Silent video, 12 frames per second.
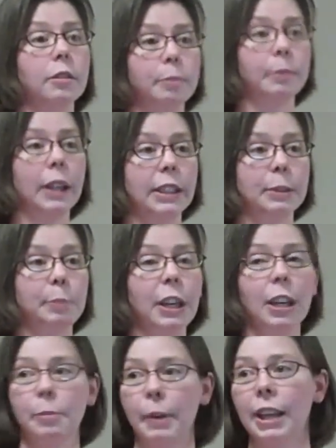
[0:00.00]
Mm-hmm. It's
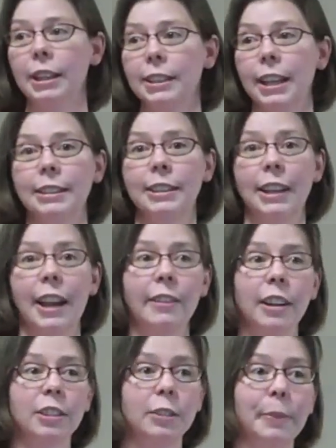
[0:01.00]
being beta tested, and
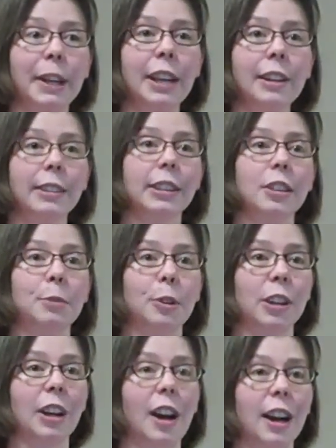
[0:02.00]
they're being a little
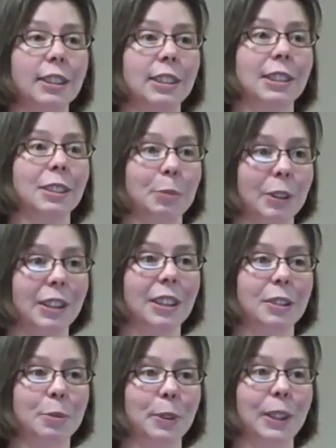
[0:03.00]
more cautious with
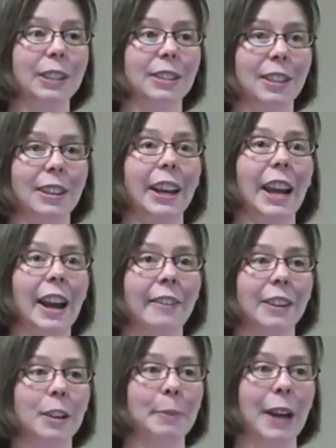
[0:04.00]
this release than they have
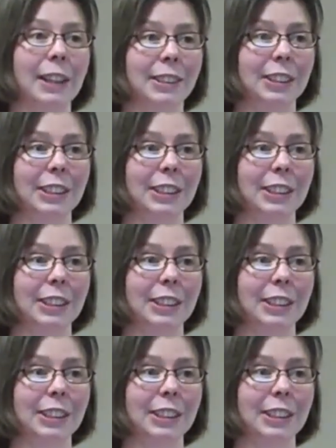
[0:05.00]
in the past.